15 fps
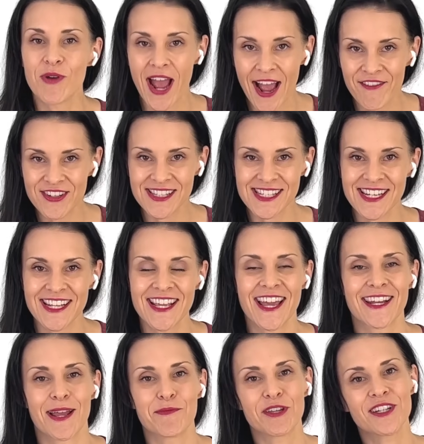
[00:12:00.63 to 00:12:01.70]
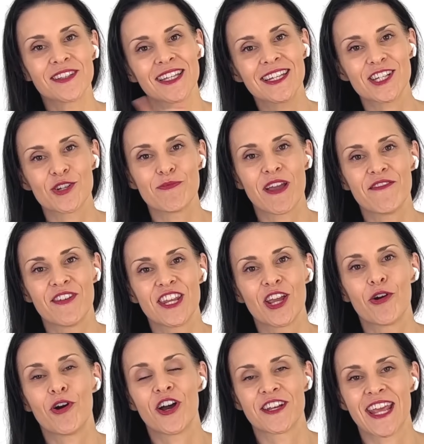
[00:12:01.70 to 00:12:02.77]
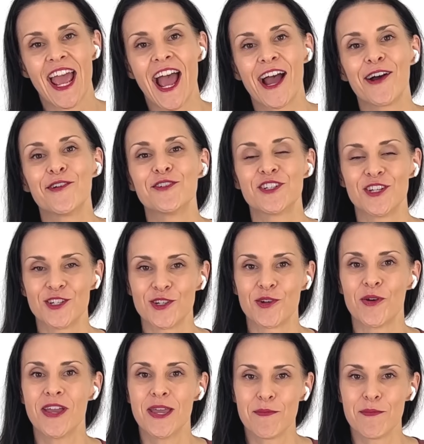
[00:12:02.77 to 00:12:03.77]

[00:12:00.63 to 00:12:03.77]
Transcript: you haven't seen it yet, I'm going to link to my video on how to do